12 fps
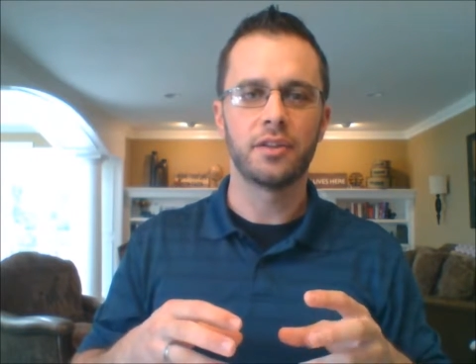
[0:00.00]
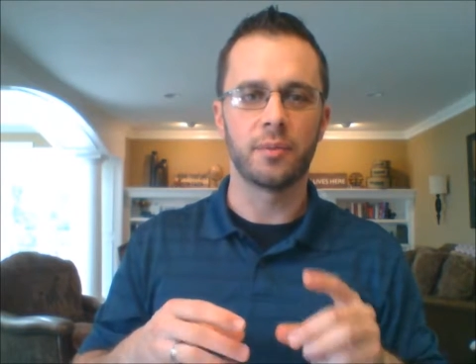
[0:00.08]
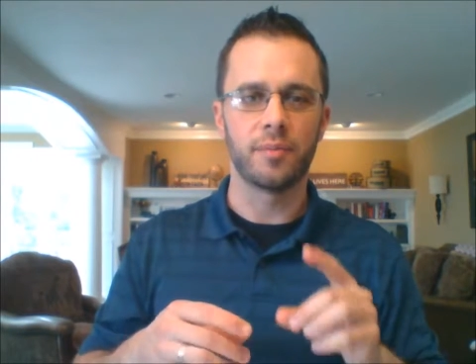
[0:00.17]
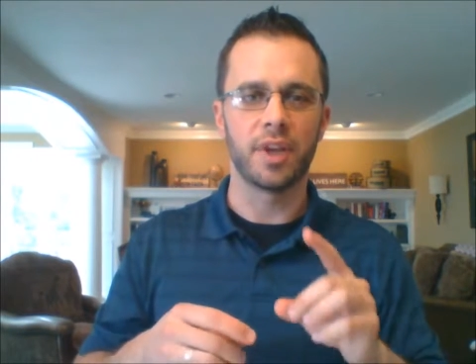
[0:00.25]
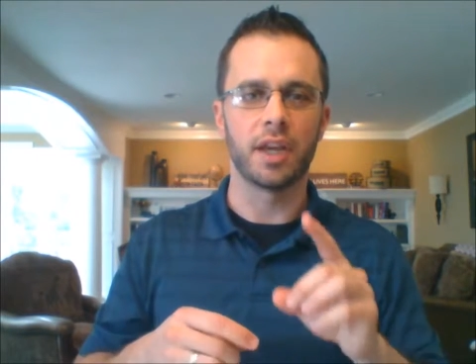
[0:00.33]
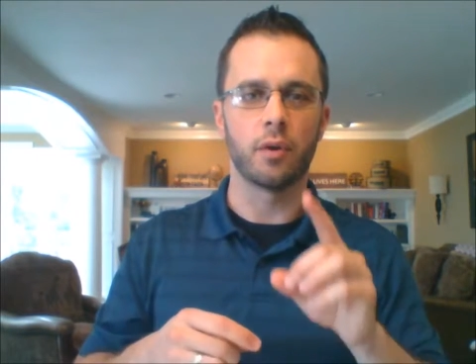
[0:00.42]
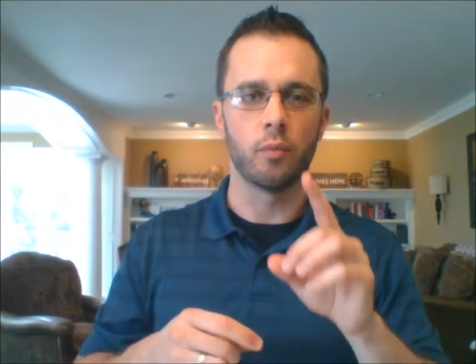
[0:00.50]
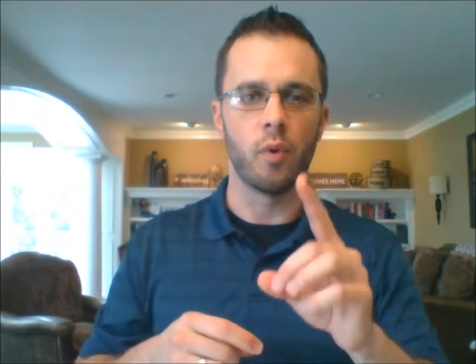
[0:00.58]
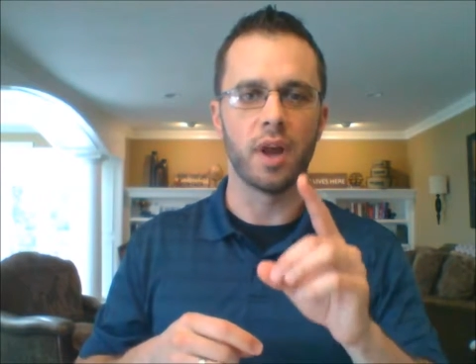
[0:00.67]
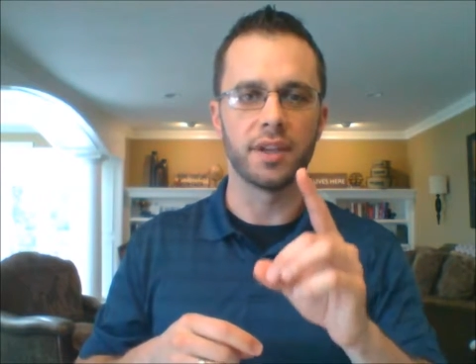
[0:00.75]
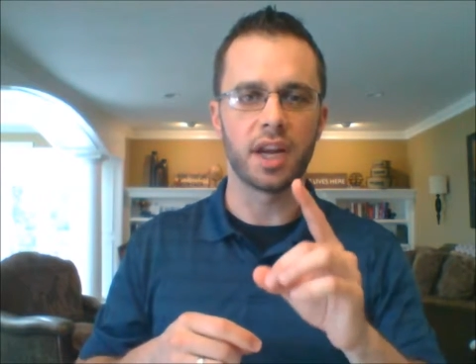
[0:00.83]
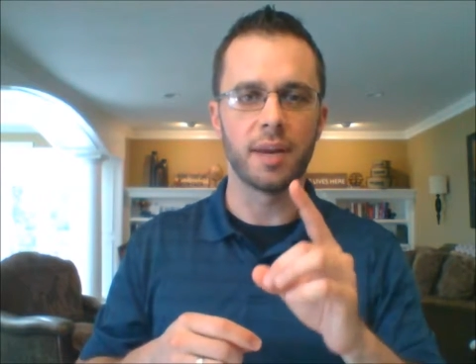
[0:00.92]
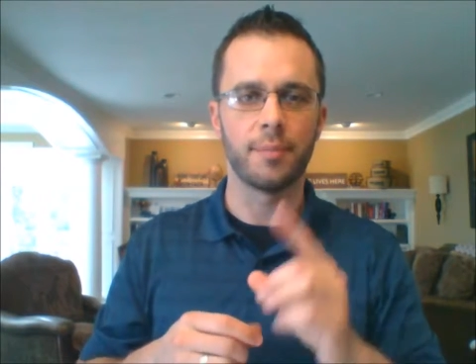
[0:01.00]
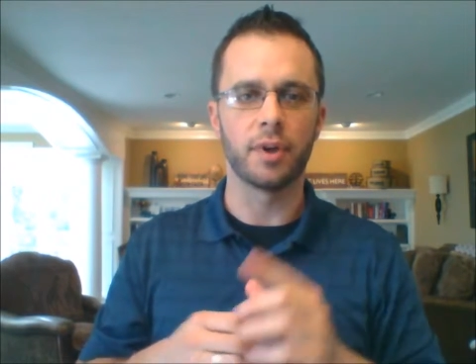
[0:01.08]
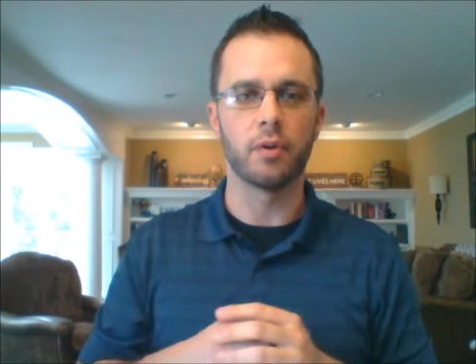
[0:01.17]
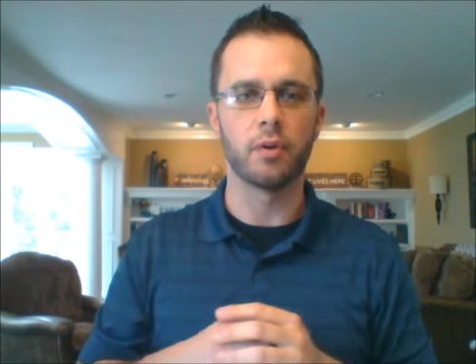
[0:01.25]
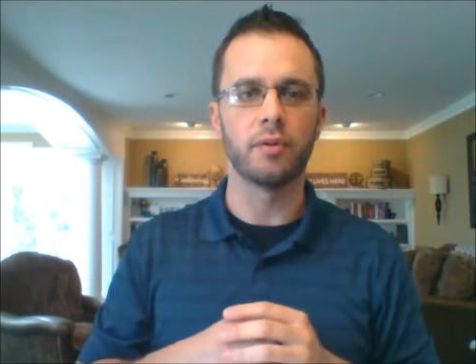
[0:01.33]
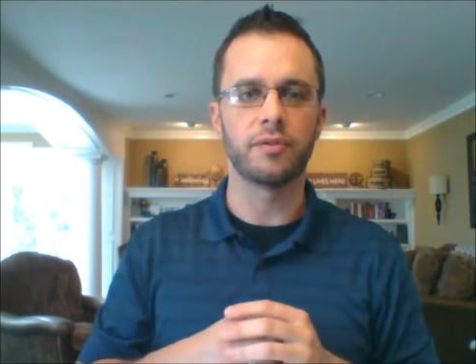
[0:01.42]
to pick one type of
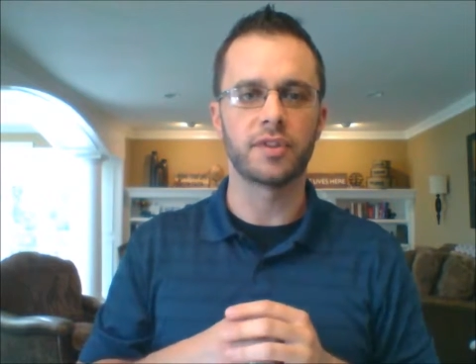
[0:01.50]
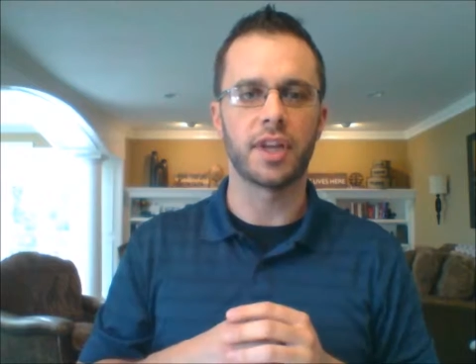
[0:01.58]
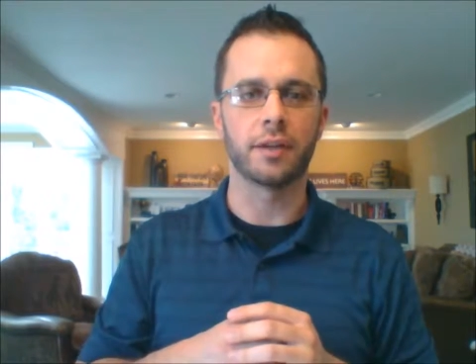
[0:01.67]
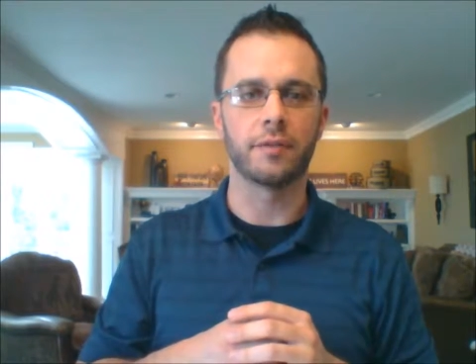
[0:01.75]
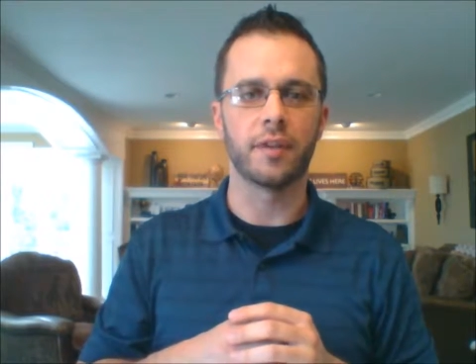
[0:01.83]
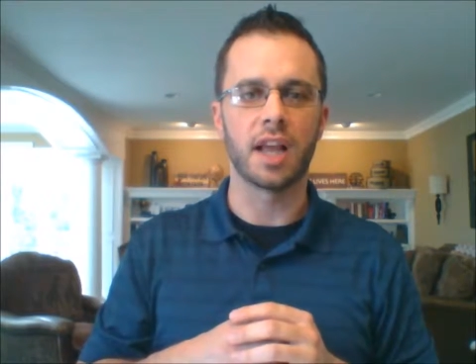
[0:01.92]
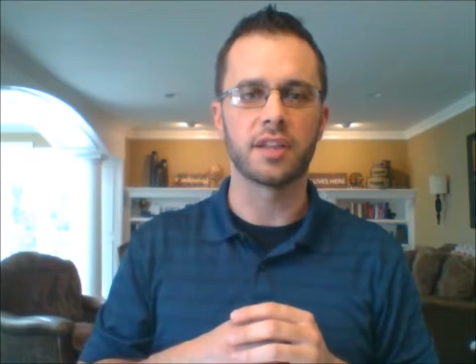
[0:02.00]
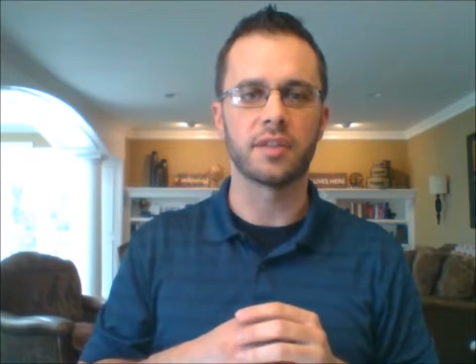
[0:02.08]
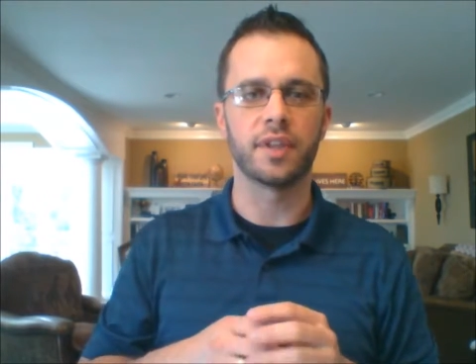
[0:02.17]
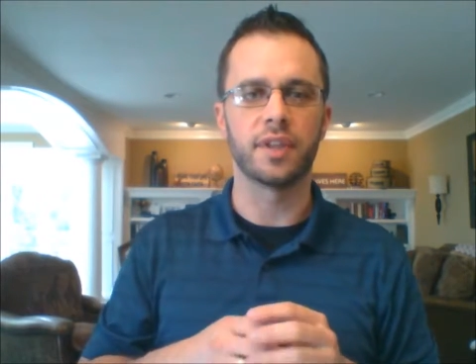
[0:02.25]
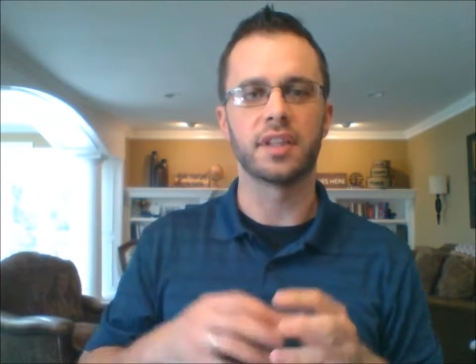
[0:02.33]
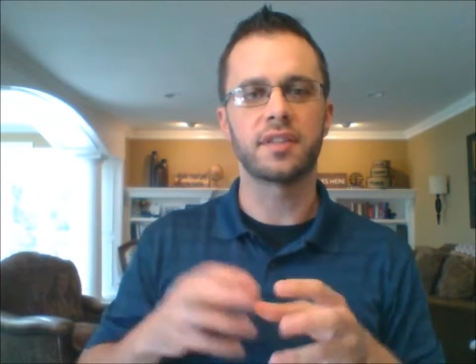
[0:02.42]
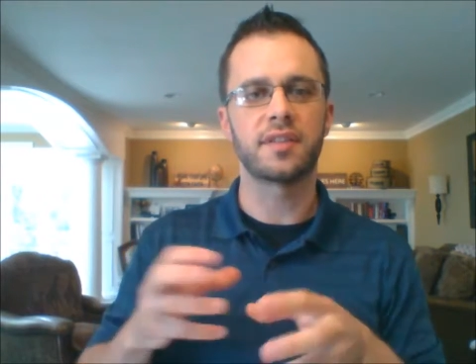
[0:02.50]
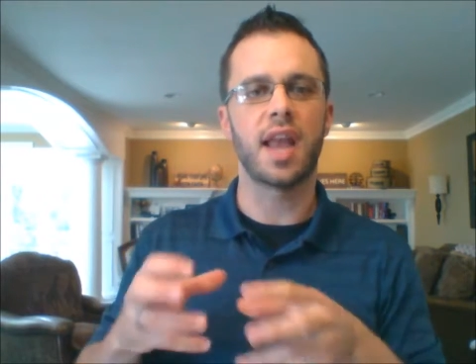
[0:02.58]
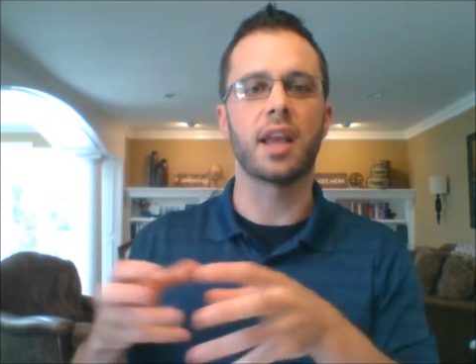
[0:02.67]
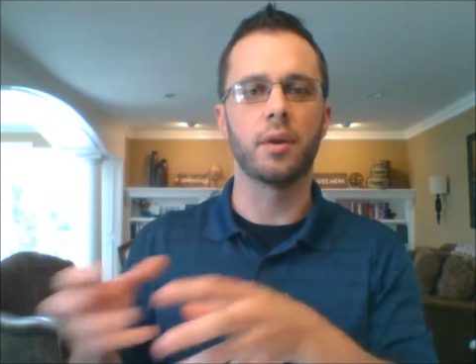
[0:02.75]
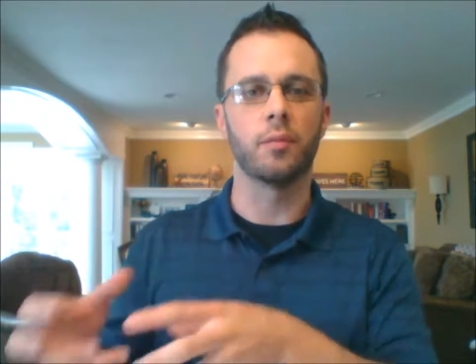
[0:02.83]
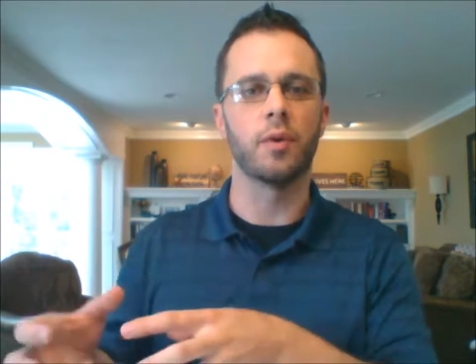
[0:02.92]
goal-setting philosophy, the
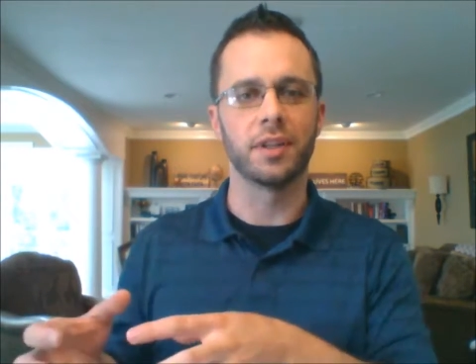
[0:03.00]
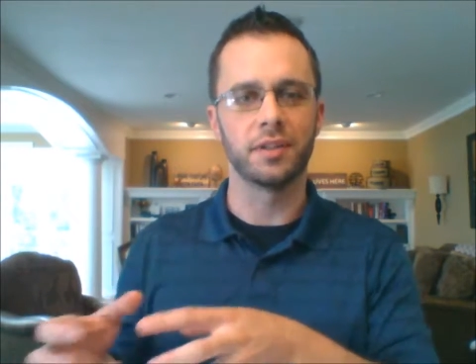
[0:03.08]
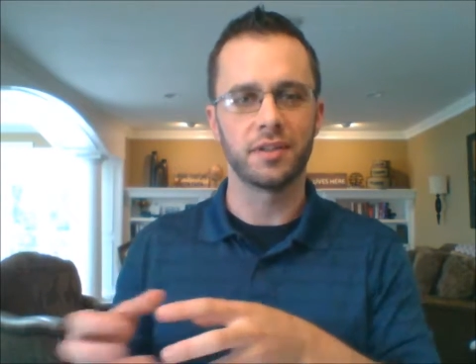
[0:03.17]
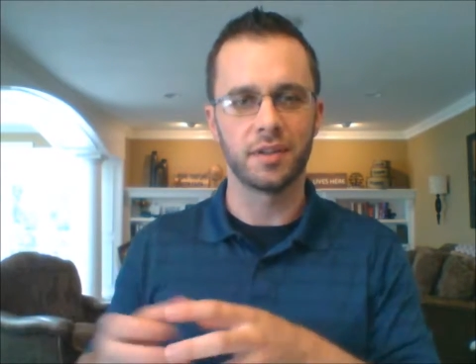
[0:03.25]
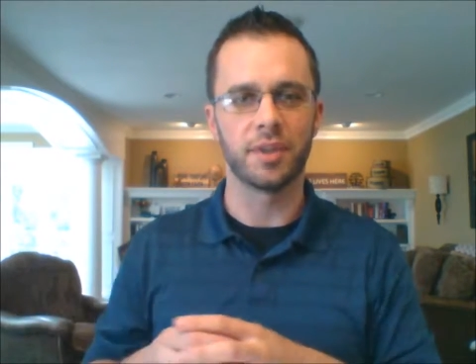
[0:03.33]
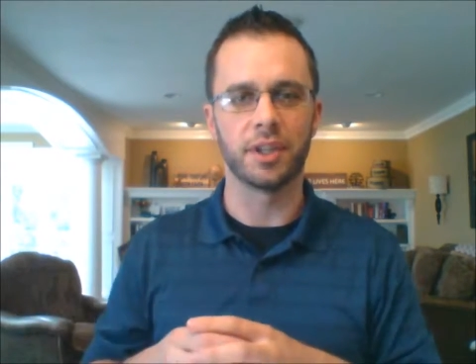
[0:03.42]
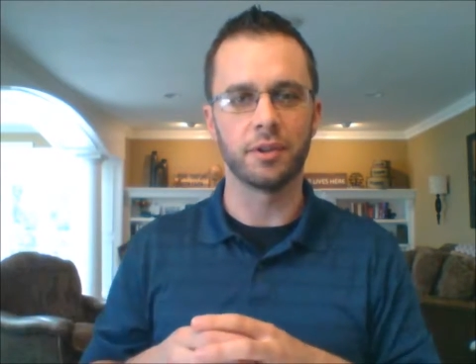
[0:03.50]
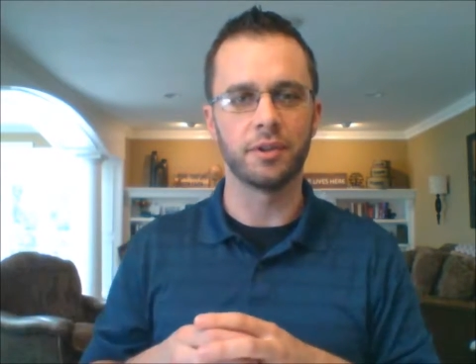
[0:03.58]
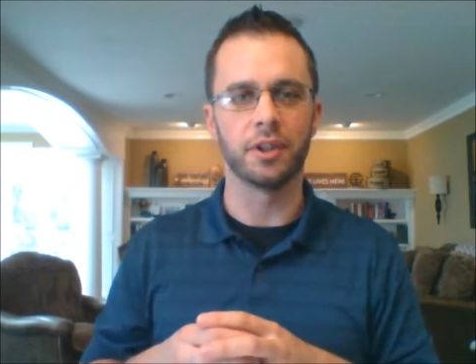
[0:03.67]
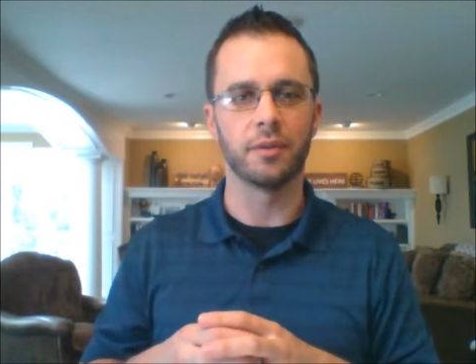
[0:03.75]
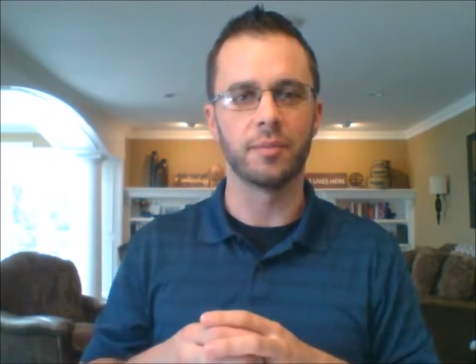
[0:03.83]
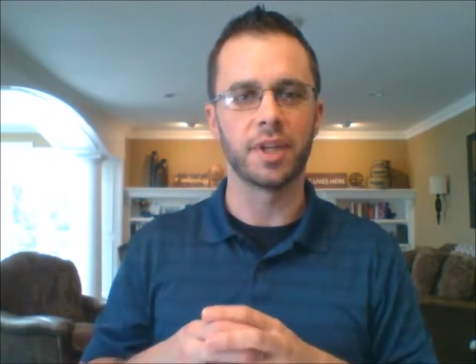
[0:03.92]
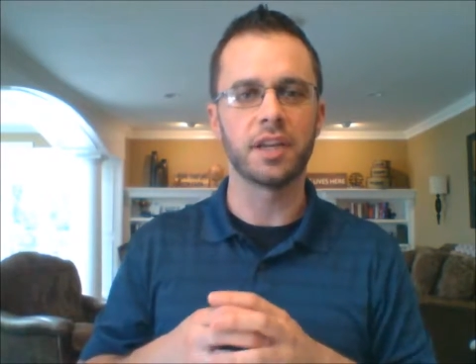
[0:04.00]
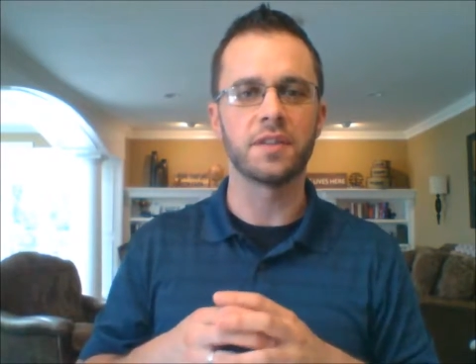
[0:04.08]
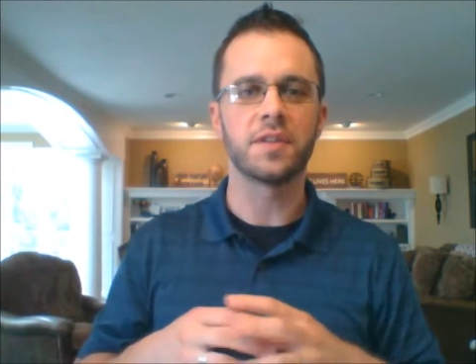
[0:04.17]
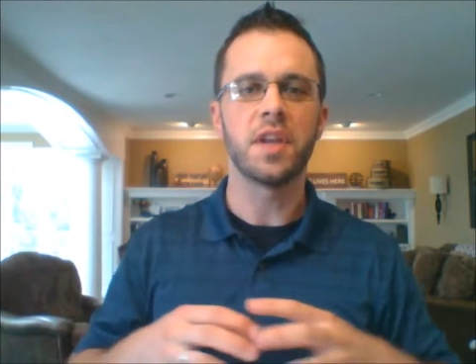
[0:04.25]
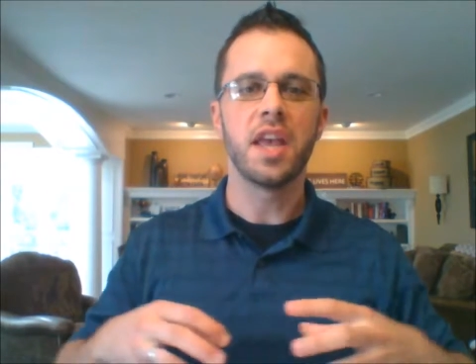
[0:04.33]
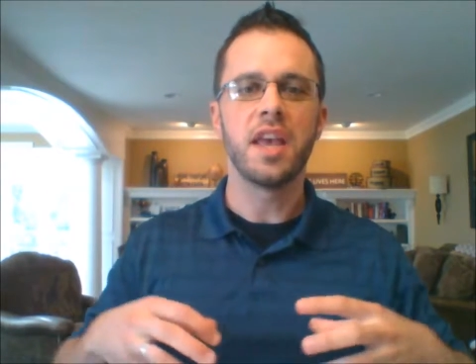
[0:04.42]
second one, to be clear,
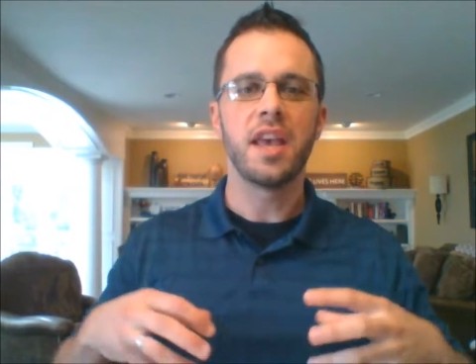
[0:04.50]
because